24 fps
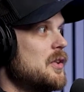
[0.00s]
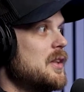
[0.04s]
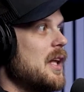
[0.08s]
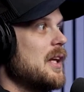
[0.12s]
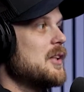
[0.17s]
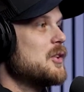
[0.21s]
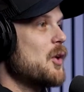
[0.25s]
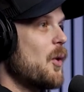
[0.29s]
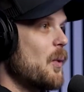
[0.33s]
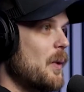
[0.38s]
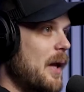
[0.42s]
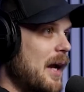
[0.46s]
they
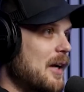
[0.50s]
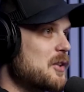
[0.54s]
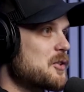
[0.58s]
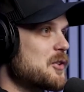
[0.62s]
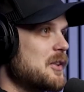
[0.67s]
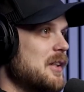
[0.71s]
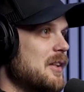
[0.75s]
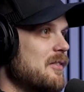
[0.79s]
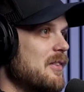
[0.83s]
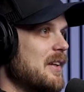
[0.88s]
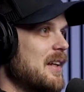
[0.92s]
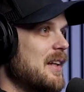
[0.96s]
don't
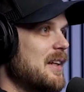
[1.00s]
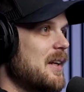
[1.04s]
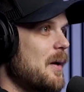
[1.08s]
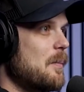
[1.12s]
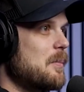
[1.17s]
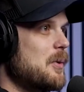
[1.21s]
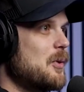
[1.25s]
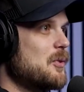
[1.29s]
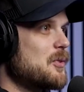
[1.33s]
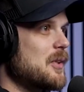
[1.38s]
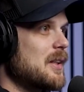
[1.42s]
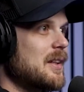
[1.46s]
actually even end
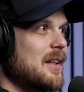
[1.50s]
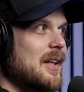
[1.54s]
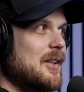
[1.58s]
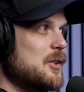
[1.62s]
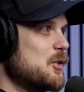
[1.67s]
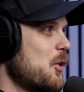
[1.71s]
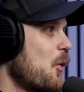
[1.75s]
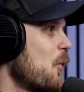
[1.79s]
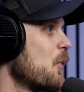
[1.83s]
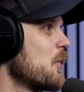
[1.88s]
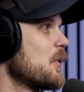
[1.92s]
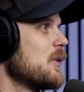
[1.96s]
up using. They
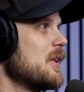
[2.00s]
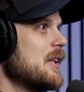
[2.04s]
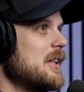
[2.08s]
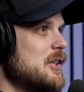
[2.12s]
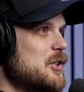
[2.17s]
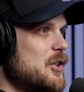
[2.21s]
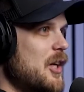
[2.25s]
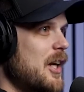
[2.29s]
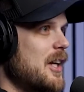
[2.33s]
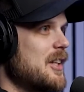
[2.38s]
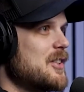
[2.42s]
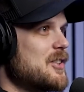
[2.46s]
totally
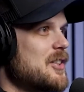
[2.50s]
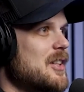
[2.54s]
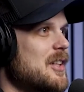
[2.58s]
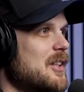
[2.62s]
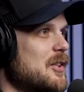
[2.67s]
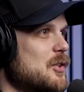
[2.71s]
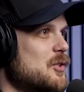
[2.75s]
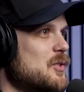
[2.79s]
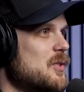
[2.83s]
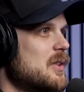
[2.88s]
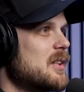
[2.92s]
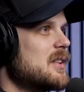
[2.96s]
change
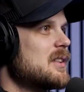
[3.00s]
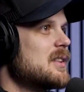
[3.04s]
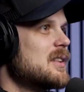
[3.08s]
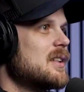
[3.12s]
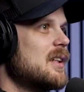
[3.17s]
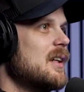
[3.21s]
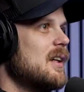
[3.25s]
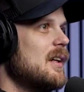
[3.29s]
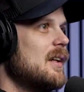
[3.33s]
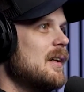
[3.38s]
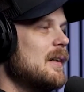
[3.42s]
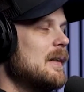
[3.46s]
industries.
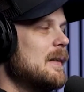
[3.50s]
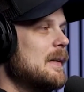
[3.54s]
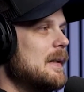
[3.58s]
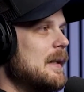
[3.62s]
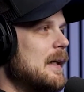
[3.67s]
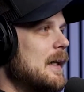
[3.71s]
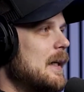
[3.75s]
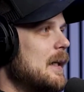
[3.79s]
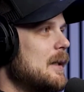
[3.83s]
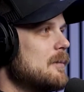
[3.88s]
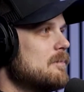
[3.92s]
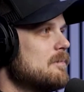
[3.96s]

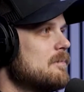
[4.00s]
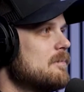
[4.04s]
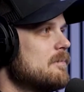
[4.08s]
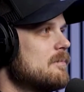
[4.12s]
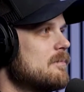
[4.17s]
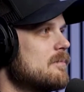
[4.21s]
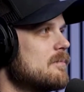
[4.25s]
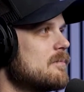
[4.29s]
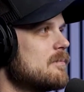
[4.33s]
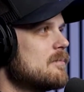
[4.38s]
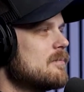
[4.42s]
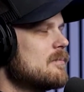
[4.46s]
I
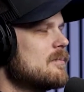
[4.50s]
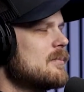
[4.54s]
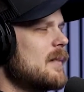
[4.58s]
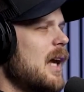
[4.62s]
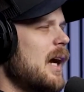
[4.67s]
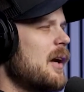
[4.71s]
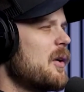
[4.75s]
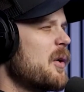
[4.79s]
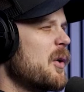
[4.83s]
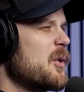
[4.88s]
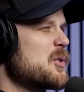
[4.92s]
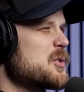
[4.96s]

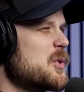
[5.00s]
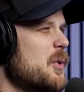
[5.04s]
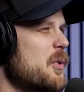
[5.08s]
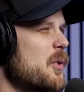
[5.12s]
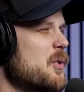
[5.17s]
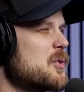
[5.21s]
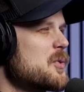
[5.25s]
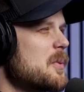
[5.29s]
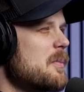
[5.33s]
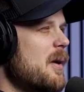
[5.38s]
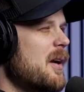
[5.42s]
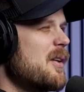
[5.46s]
don't know. So
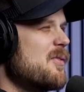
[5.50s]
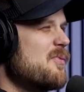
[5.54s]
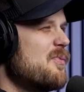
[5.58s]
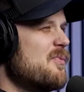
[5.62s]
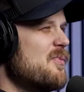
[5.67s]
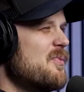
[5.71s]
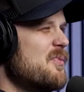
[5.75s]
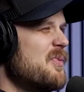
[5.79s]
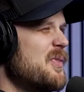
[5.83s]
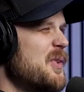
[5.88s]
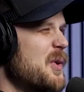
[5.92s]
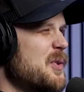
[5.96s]
those
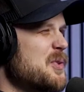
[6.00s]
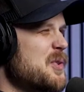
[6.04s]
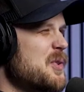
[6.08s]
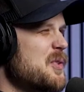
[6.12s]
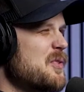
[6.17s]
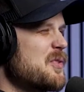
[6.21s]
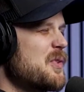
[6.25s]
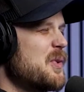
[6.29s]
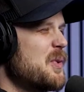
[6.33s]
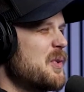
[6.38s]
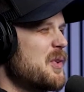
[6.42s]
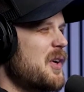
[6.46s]
are a
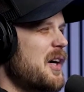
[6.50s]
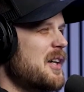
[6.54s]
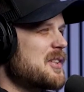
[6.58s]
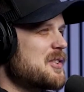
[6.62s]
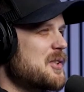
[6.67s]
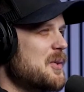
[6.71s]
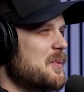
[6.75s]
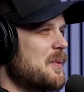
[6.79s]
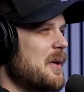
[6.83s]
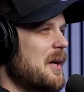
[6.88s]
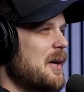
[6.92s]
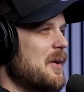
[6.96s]
few
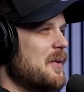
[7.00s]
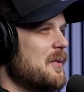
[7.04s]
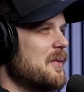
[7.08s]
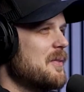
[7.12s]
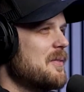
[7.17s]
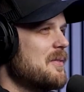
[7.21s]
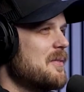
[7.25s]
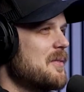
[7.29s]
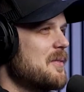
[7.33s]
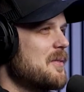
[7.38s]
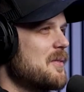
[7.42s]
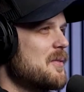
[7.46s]
thoughts
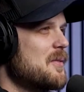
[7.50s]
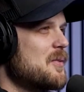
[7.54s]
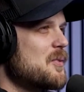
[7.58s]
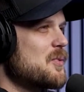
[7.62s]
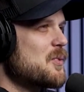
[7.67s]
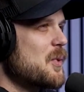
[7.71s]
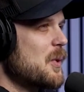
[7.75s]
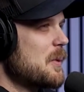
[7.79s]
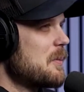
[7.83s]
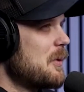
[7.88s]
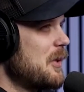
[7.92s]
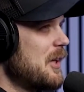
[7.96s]
around
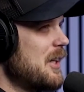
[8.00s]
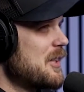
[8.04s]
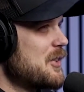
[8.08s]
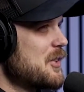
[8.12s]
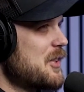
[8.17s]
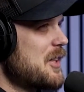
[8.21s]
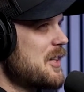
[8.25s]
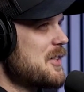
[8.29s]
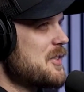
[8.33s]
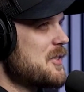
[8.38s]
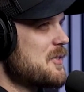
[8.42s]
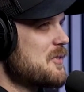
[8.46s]
formal
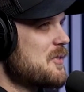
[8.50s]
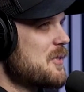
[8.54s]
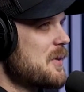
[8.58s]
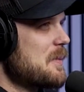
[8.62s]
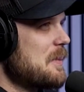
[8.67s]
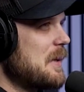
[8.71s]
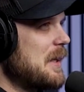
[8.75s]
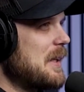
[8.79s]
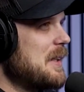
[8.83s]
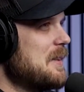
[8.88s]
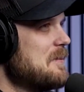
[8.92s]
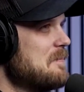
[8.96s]
education for
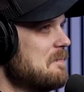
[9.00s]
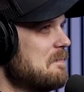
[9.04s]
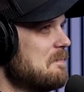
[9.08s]
me.